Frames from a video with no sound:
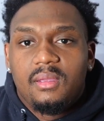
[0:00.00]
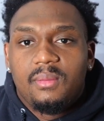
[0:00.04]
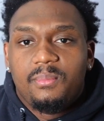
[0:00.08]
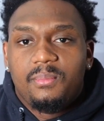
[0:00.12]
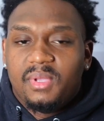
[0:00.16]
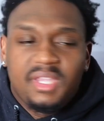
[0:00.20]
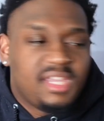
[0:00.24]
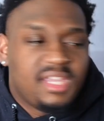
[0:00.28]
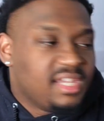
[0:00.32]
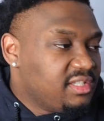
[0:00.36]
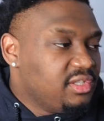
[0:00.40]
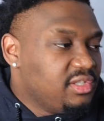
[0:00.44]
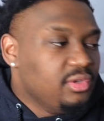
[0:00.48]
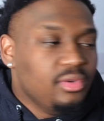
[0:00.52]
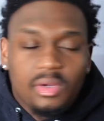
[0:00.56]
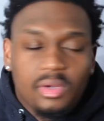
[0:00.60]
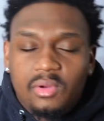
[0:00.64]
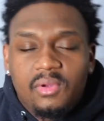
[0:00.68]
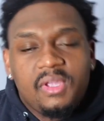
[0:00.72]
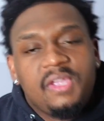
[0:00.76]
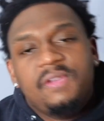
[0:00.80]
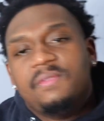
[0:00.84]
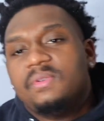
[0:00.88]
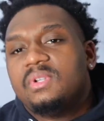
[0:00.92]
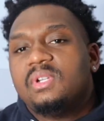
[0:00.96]
Because you
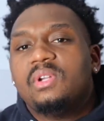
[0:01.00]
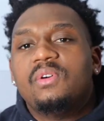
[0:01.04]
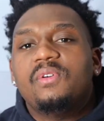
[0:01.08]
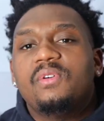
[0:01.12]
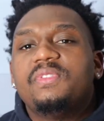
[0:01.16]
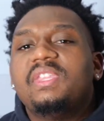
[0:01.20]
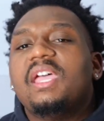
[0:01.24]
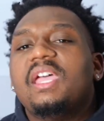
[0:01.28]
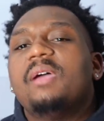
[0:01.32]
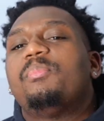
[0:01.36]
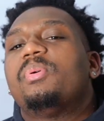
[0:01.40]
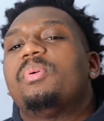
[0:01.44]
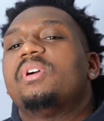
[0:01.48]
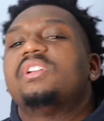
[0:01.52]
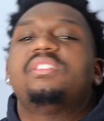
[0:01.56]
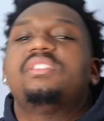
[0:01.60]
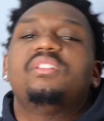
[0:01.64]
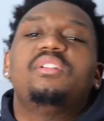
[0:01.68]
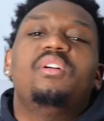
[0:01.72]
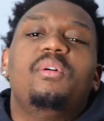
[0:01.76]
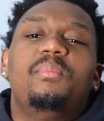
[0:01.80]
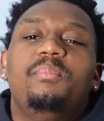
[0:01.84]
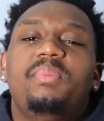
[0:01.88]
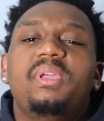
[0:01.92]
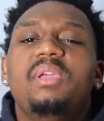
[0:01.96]
don't even know if that
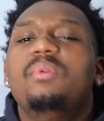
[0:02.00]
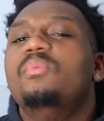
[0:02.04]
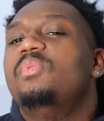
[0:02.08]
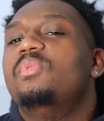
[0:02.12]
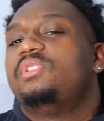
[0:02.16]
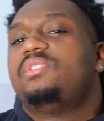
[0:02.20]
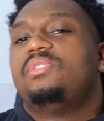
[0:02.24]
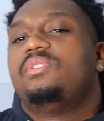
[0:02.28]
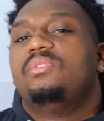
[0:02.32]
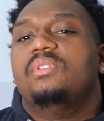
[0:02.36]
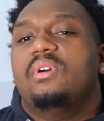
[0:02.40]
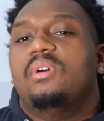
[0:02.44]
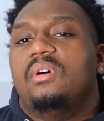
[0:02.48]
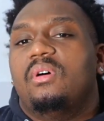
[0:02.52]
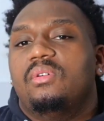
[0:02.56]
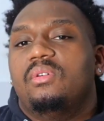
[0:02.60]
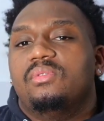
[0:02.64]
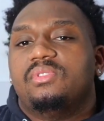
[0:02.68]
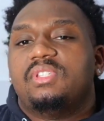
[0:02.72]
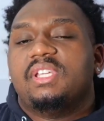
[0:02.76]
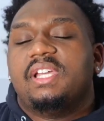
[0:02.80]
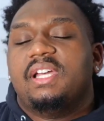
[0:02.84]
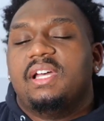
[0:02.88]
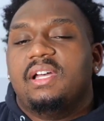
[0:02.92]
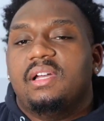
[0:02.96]
person gonna be with you the
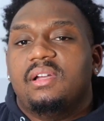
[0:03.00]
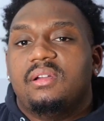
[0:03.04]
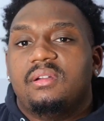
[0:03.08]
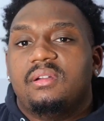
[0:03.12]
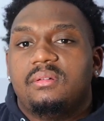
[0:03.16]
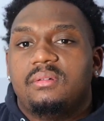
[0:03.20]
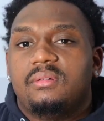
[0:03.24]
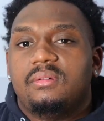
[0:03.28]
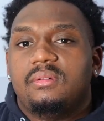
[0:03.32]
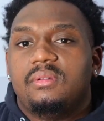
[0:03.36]
whole time.